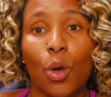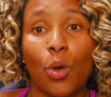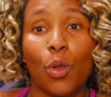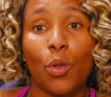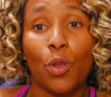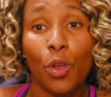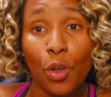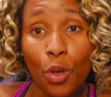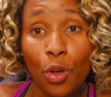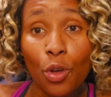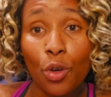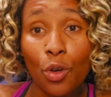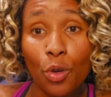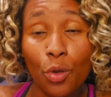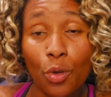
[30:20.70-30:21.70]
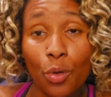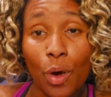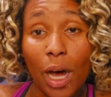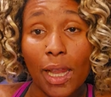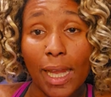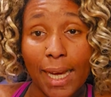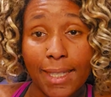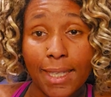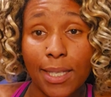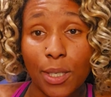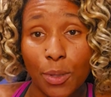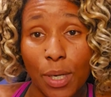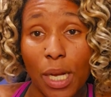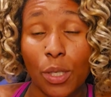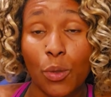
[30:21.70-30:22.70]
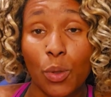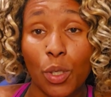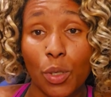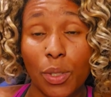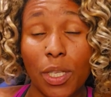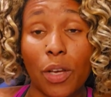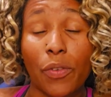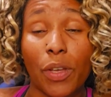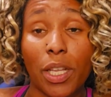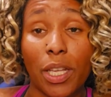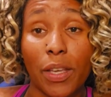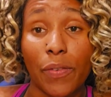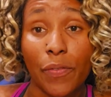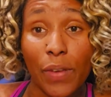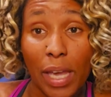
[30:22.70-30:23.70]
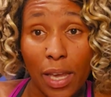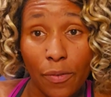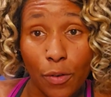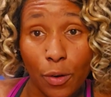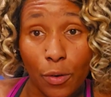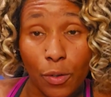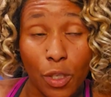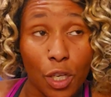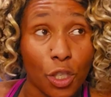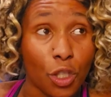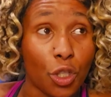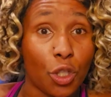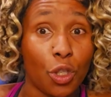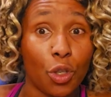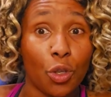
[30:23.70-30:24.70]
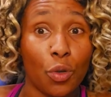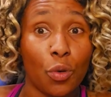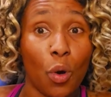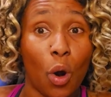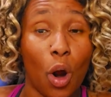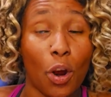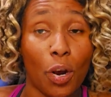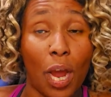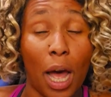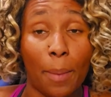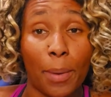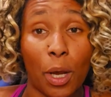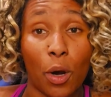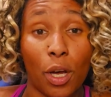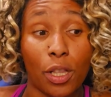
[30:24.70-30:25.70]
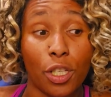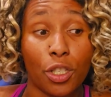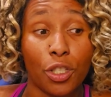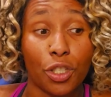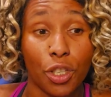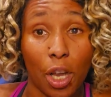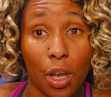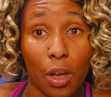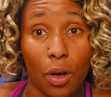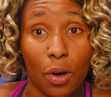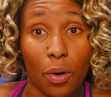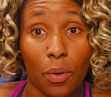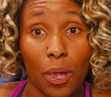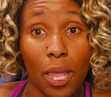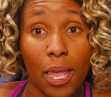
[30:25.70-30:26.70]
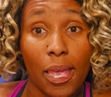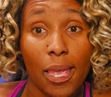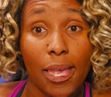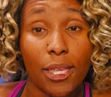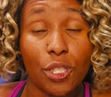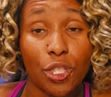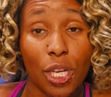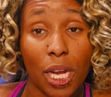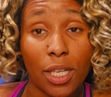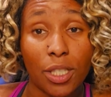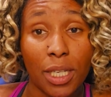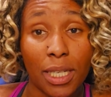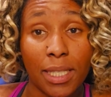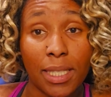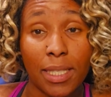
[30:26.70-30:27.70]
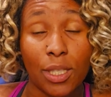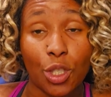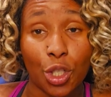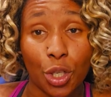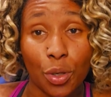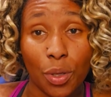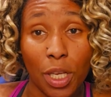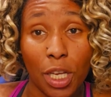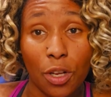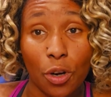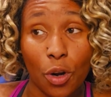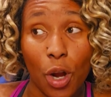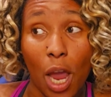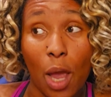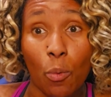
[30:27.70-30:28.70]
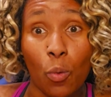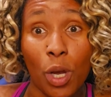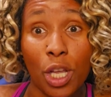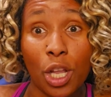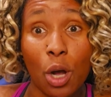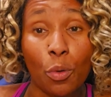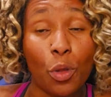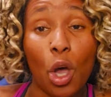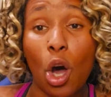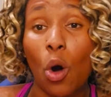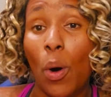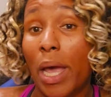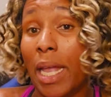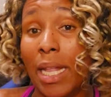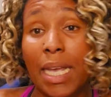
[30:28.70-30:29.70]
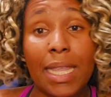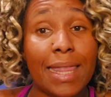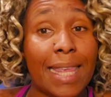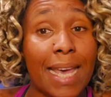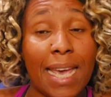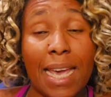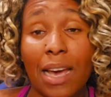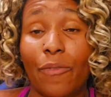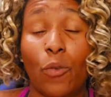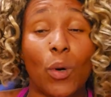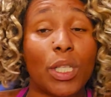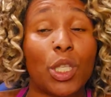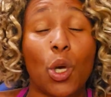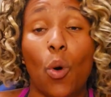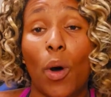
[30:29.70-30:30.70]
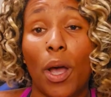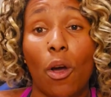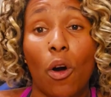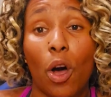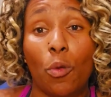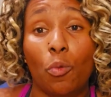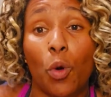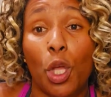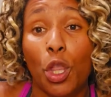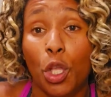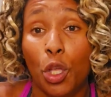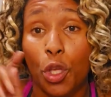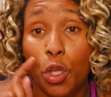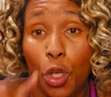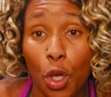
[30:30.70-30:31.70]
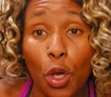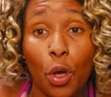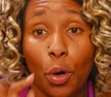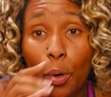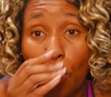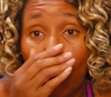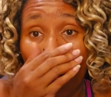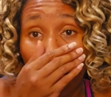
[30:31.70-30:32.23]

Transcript: you, Alexis, are not doing yourself any favors because you are coming on this show as John Janssen's cheerleader, and we don't know anything of what's going on with you."